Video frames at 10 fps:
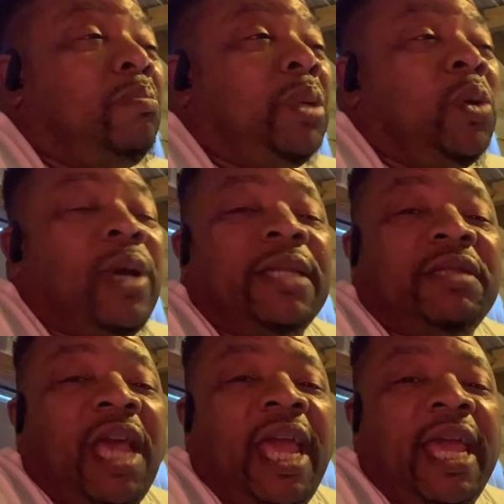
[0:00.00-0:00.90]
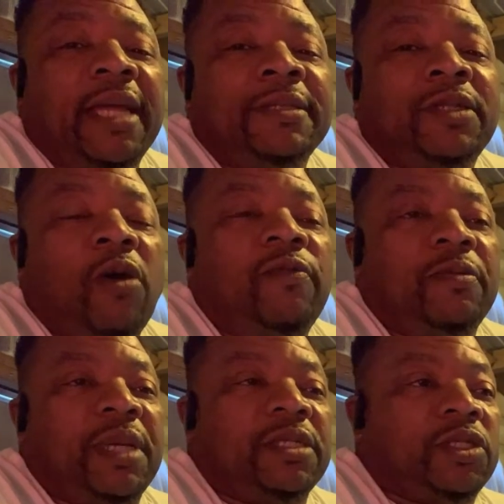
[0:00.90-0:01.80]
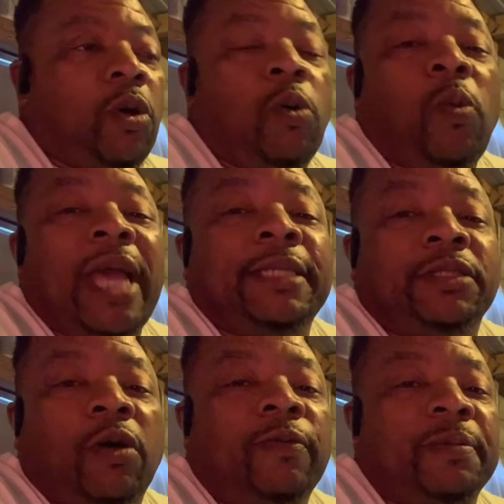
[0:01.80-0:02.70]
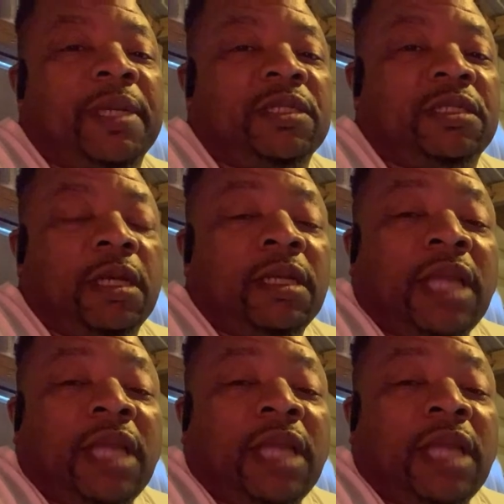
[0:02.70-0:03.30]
blue and tan Dobermans or white Dobermans.